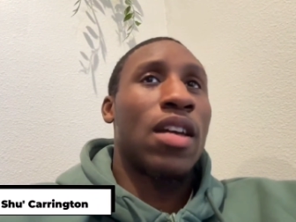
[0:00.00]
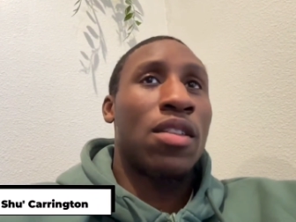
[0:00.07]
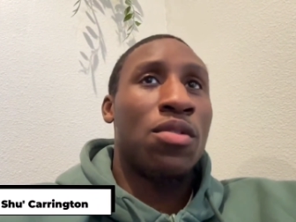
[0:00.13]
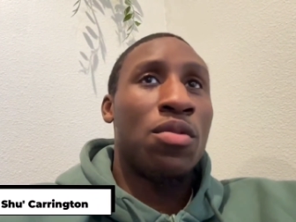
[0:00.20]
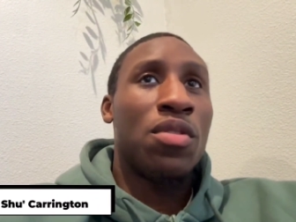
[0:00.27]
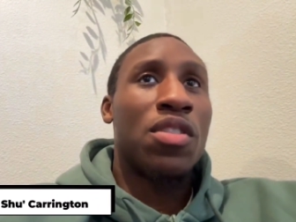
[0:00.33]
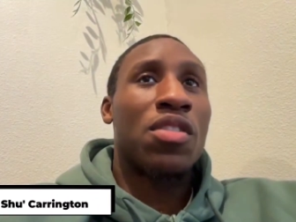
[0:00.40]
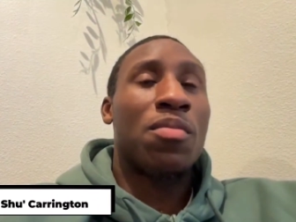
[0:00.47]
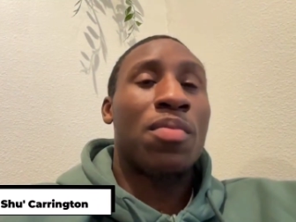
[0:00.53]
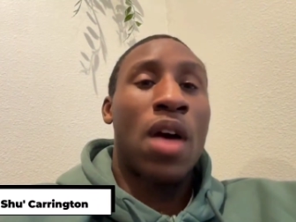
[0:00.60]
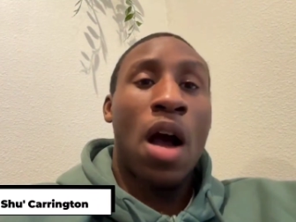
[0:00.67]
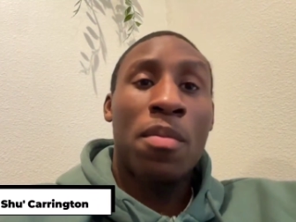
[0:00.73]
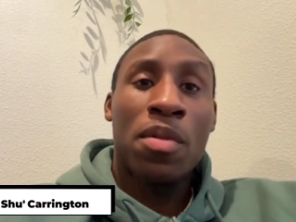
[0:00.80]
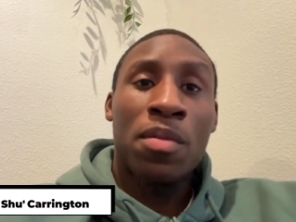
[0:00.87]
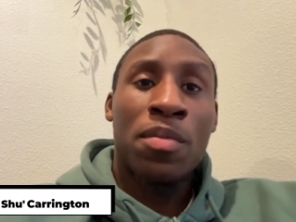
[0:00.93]
that dude is a
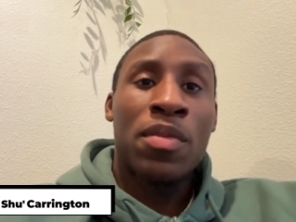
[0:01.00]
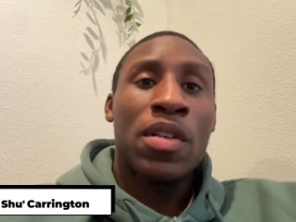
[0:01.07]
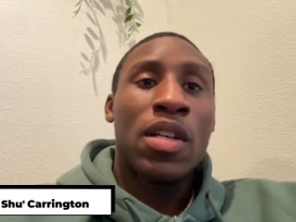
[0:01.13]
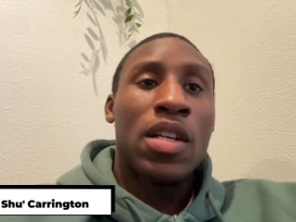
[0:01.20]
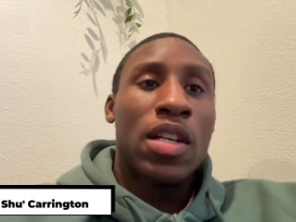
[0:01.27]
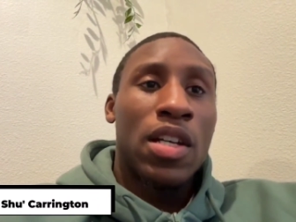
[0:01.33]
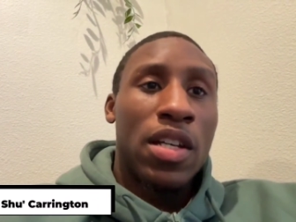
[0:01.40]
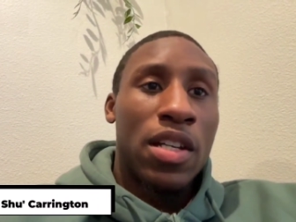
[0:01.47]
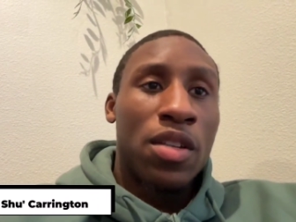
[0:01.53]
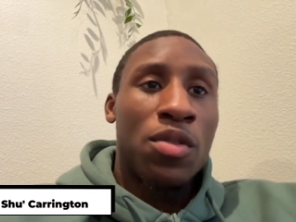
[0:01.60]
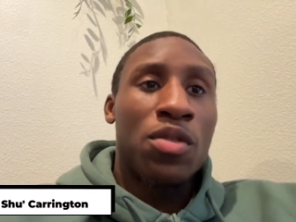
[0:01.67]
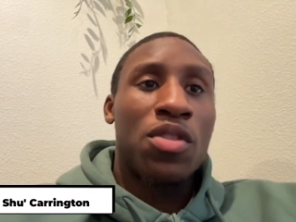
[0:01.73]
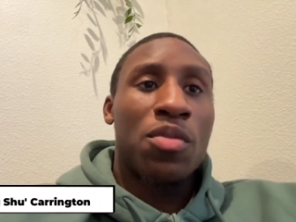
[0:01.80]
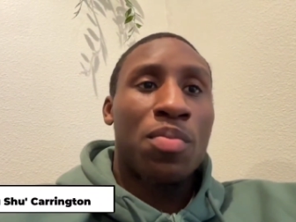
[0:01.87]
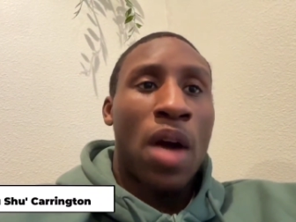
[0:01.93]
problem.
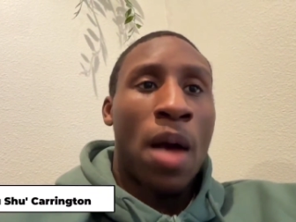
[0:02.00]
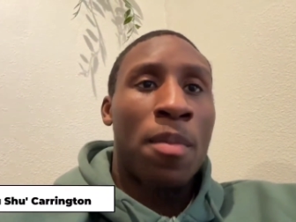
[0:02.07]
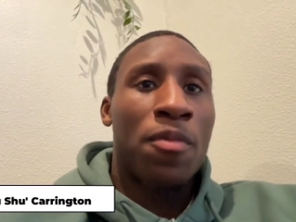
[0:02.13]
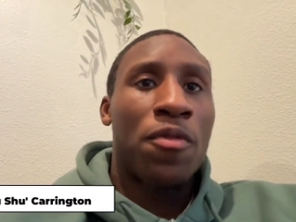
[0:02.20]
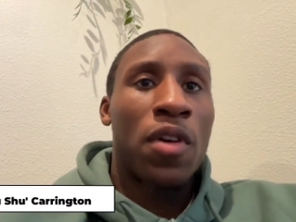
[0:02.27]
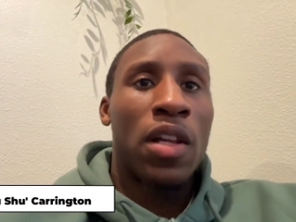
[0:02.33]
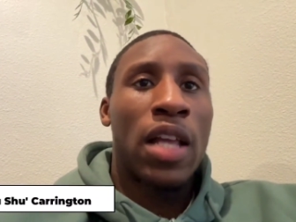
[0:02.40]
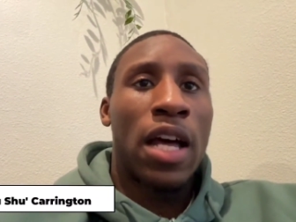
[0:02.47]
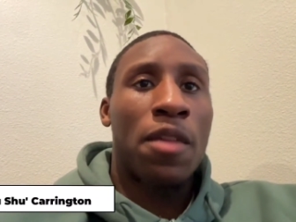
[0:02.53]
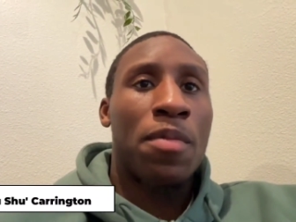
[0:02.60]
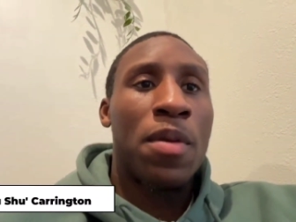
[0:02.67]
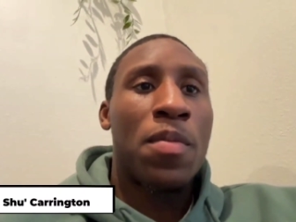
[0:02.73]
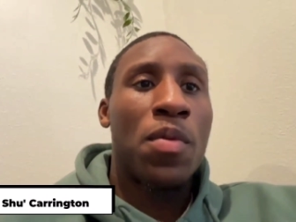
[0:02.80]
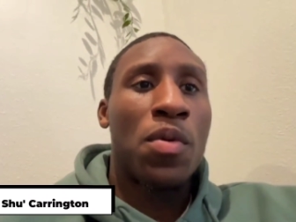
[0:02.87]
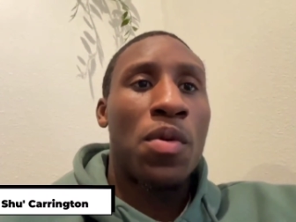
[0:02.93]
This is a problem for a lot of
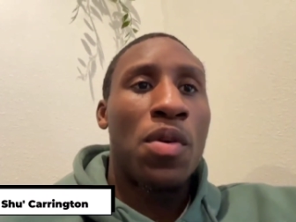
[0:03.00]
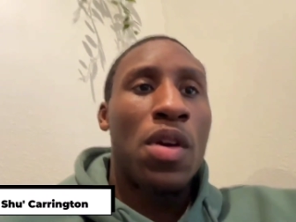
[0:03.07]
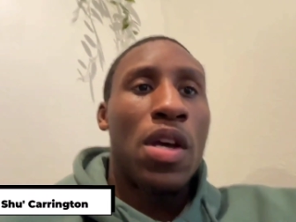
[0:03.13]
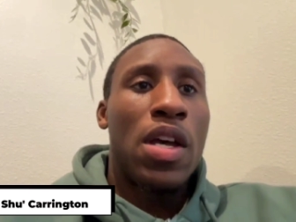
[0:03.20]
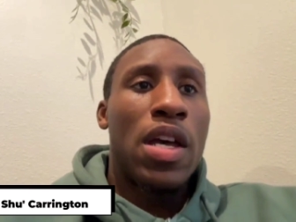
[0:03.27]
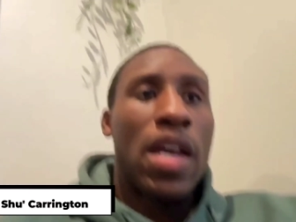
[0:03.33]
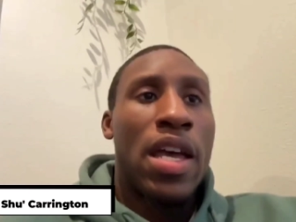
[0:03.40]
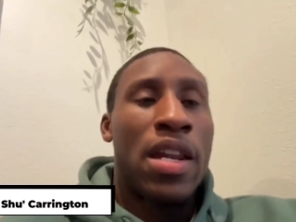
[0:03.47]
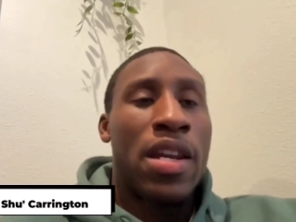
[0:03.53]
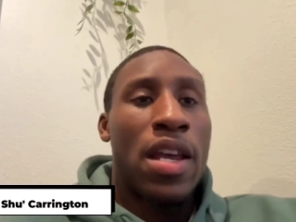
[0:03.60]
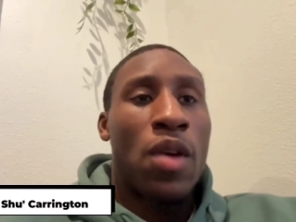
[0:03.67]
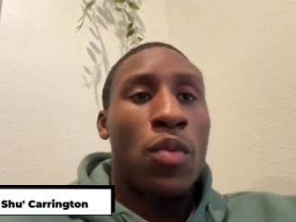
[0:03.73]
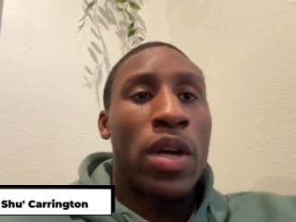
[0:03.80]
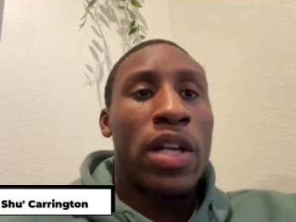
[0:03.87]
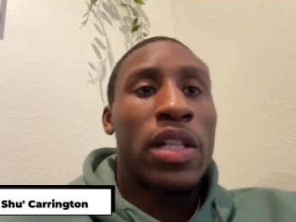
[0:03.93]
people in
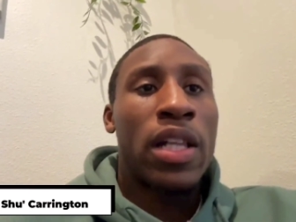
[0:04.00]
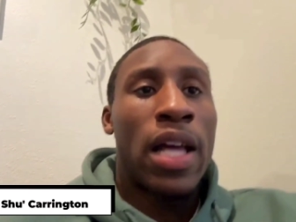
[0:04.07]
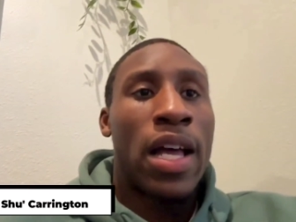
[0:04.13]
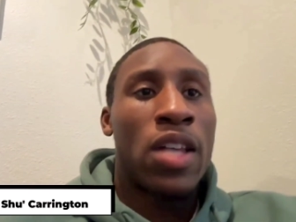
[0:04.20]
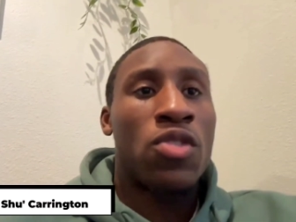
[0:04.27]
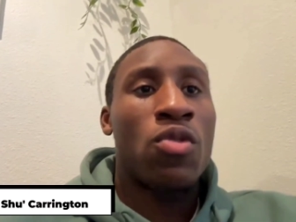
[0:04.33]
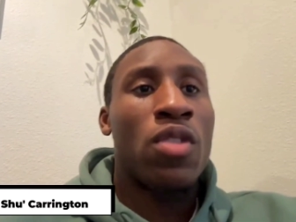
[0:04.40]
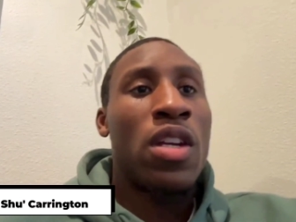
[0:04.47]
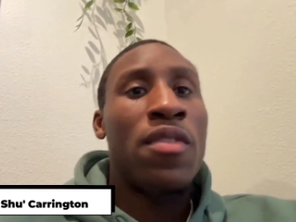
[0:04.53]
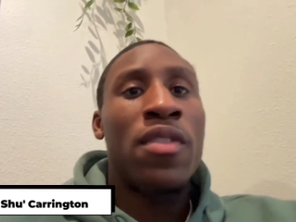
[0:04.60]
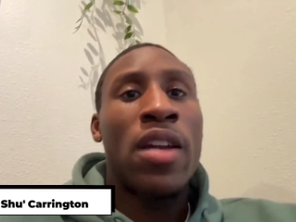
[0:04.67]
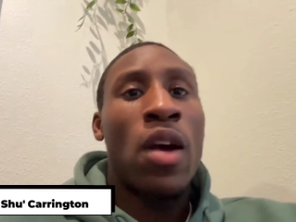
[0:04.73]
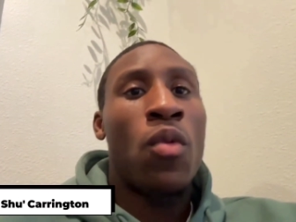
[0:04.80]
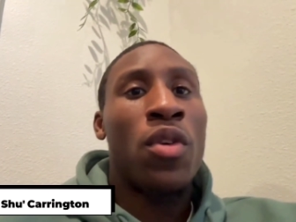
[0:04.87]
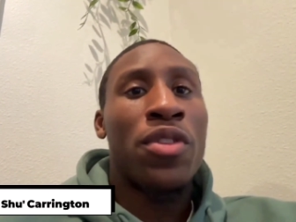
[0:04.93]
that weight class or
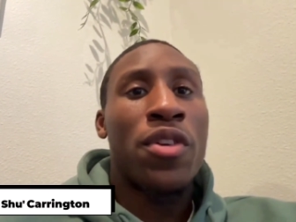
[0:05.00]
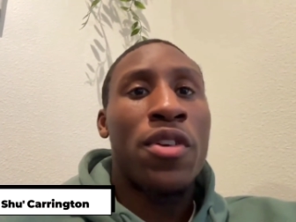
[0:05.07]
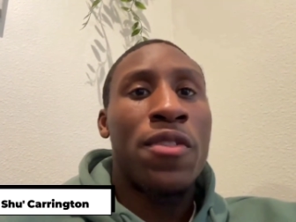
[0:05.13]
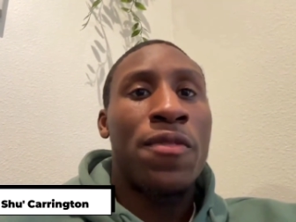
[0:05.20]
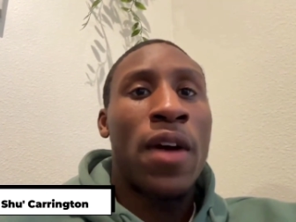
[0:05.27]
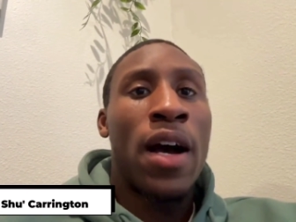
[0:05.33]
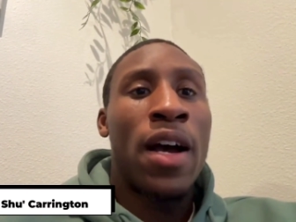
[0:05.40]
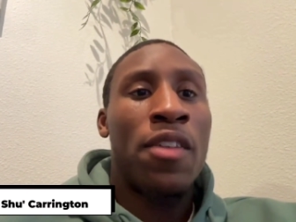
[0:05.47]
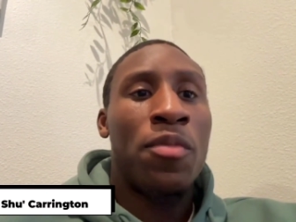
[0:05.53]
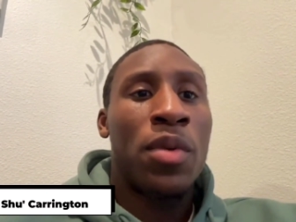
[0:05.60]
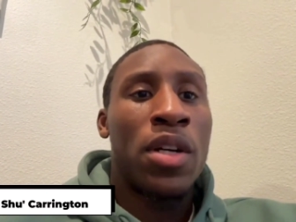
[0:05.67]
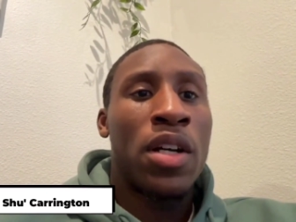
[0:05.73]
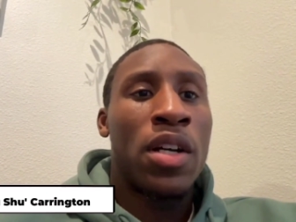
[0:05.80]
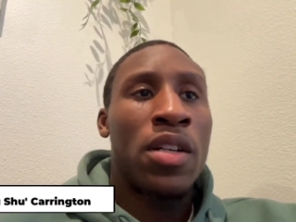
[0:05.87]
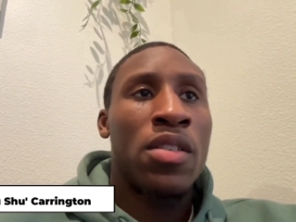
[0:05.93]
even at 135
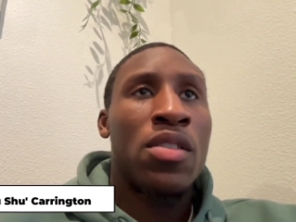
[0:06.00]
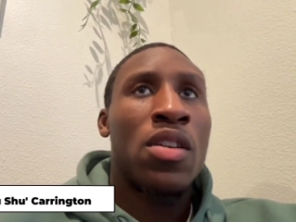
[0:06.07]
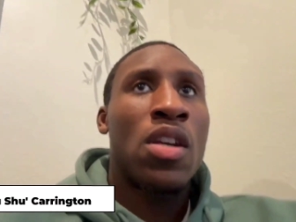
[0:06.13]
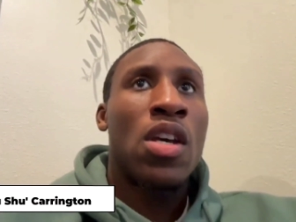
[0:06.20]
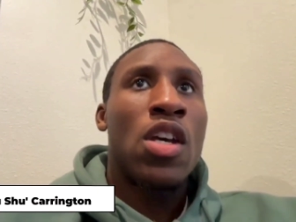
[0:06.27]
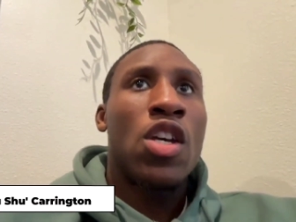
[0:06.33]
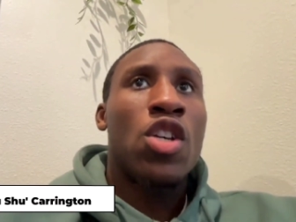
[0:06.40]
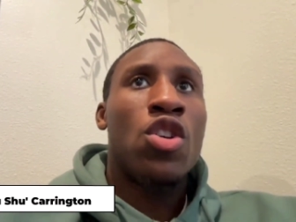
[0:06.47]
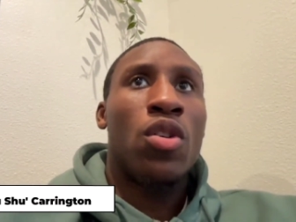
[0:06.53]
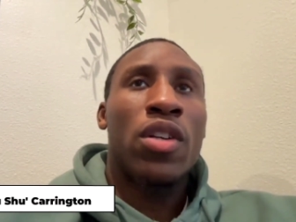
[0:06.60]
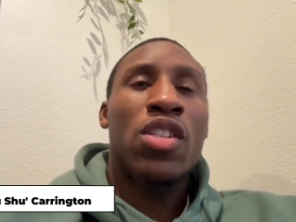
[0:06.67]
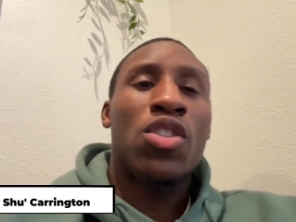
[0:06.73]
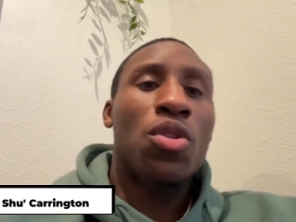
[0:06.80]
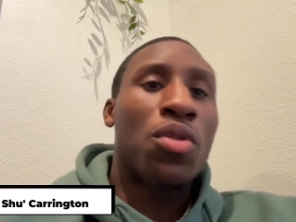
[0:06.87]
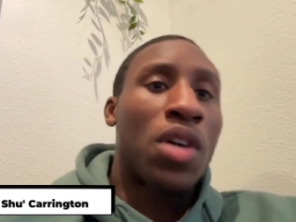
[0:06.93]
because, you know,
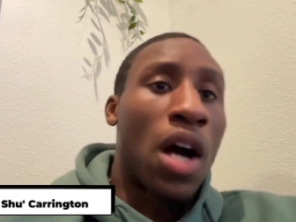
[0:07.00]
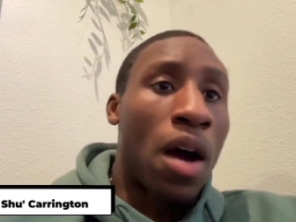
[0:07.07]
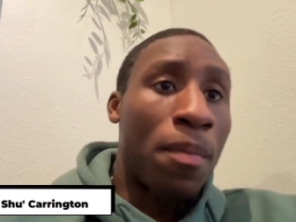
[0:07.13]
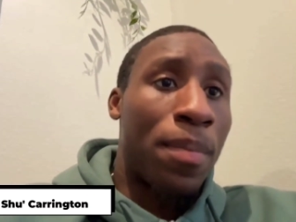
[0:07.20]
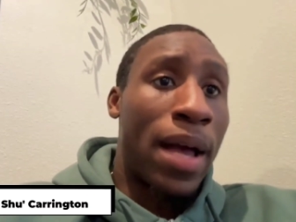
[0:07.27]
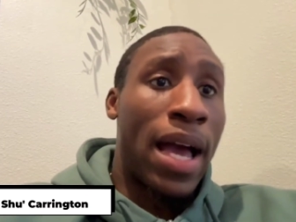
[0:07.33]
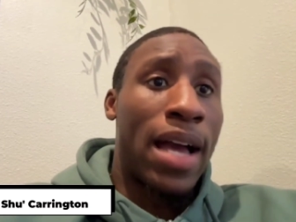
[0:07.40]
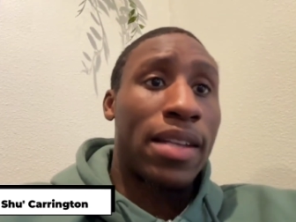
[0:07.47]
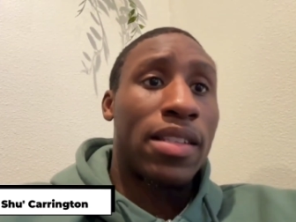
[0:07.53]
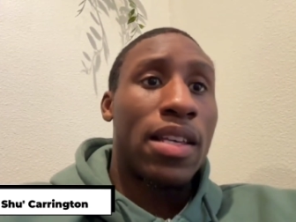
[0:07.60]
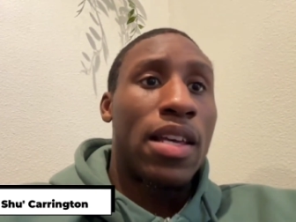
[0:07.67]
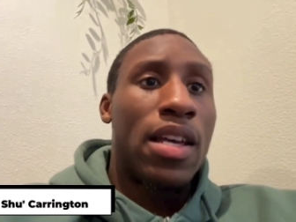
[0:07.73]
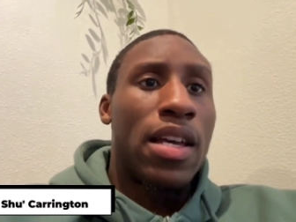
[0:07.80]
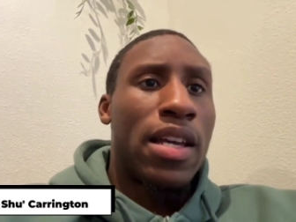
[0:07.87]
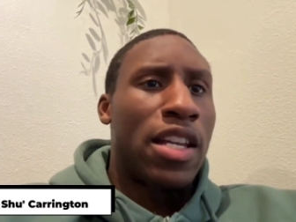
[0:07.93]
he's so compact
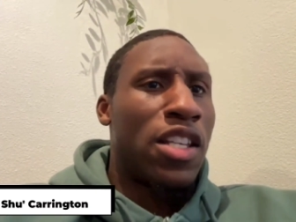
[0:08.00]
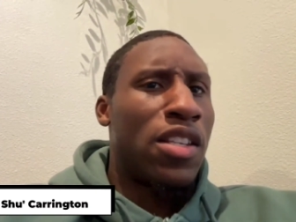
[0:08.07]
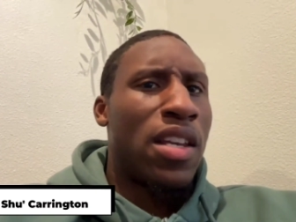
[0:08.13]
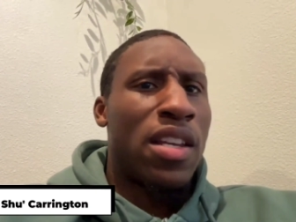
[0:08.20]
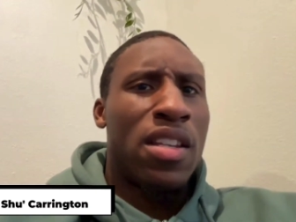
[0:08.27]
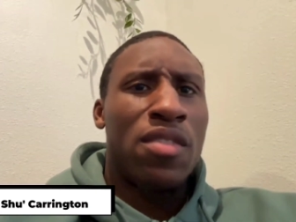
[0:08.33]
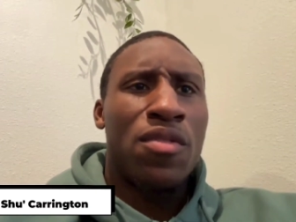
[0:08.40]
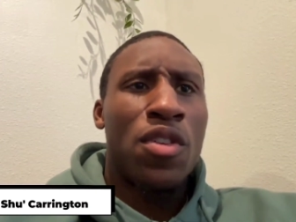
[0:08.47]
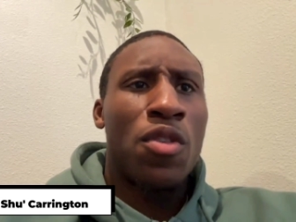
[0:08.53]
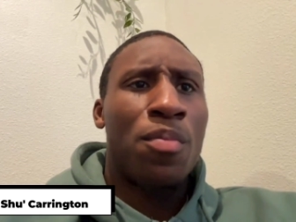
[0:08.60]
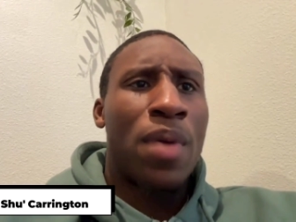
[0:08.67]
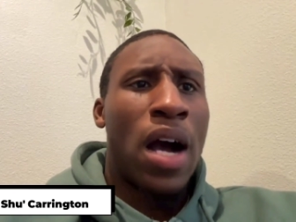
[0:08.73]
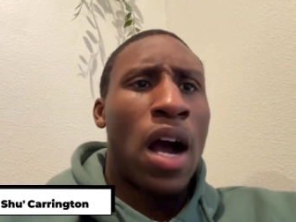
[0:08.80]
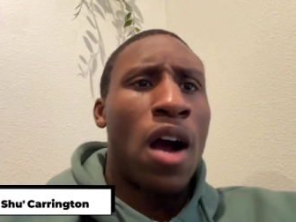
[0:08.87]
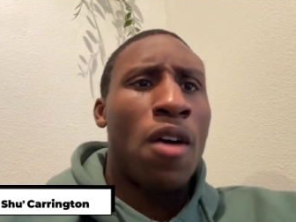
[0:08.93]
and he's and he's real
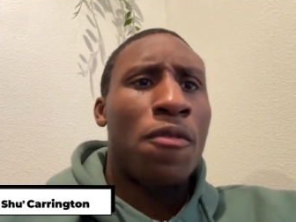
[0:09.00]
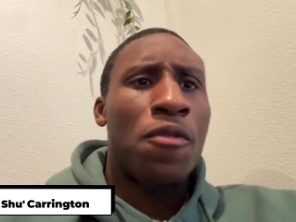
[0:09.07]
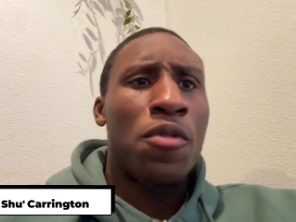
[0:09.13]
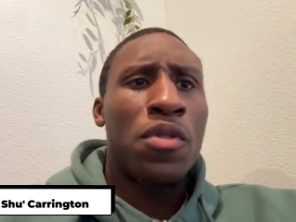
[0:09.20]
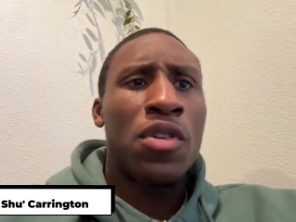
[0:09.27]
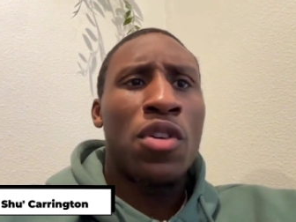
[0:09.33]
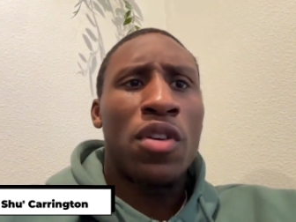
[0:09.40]
powerful.